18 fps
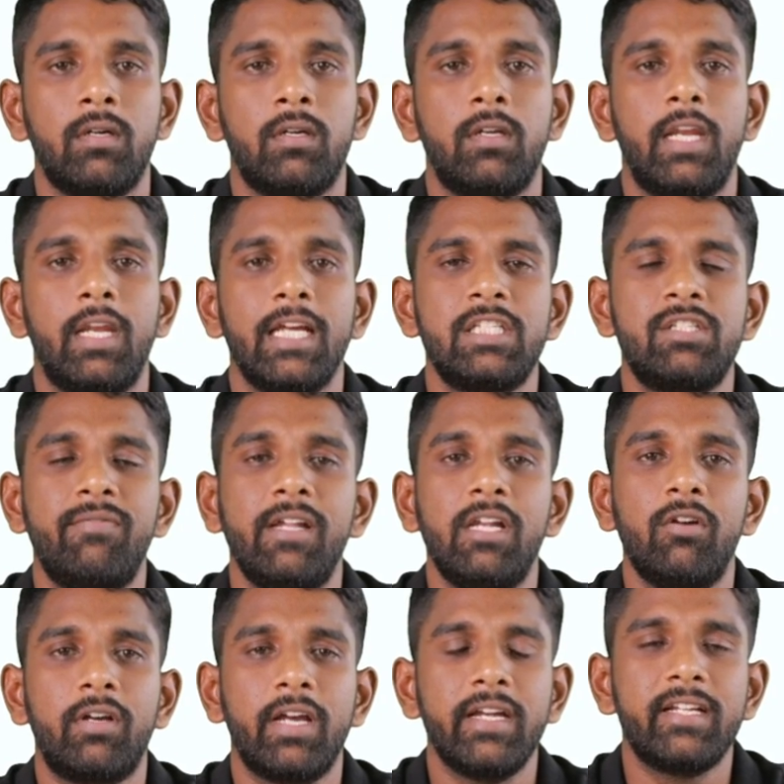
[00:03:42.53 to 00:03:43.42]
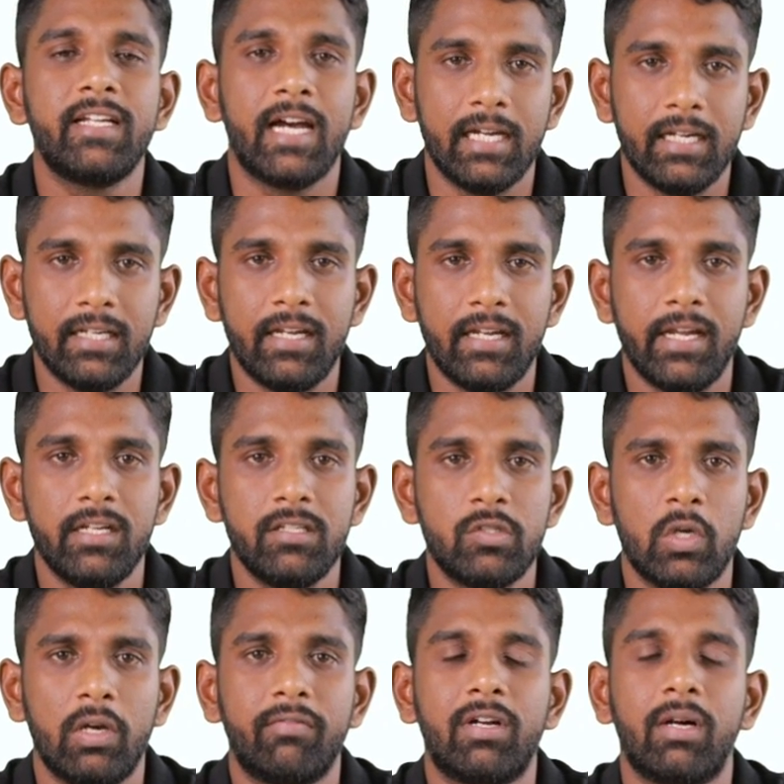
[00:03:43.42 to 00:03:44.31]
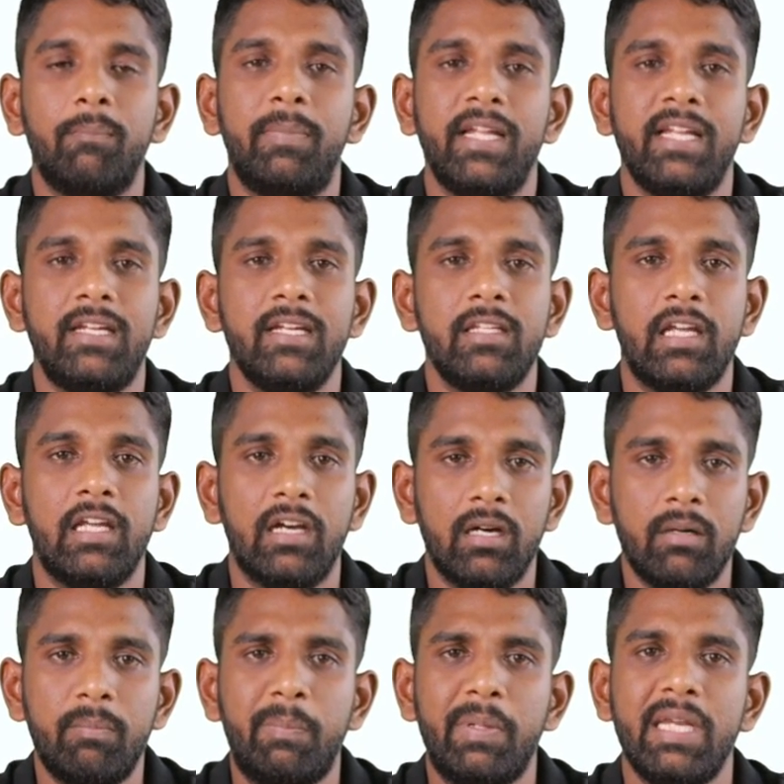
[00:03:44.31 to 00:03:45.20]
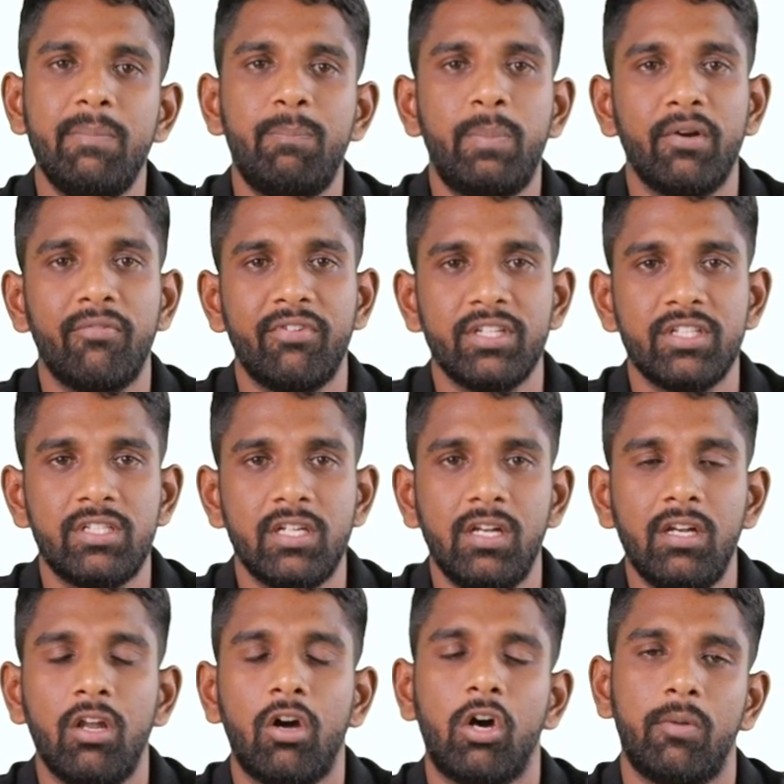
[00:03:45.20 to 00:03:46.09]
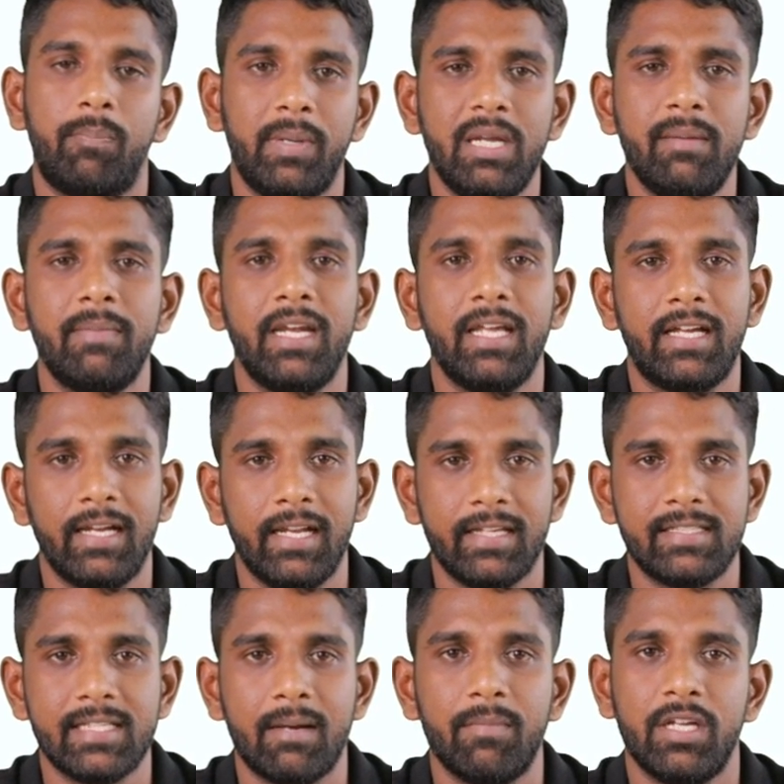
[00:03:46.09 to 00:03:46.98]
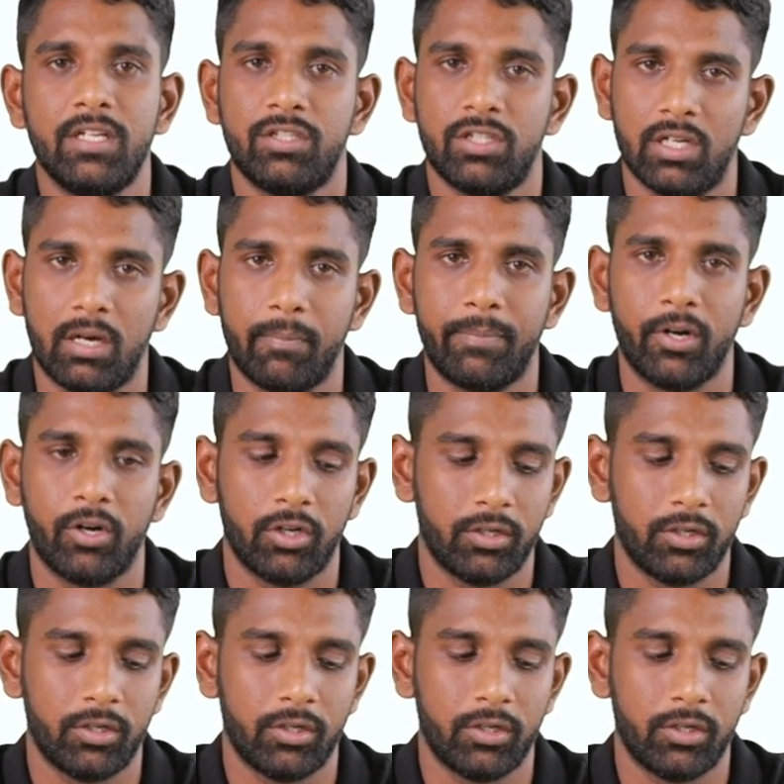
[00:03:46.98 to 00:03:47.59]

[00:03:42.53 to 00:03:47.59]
Next, we look at candidates who have completed their pre-professional or pre-medical examination abroad.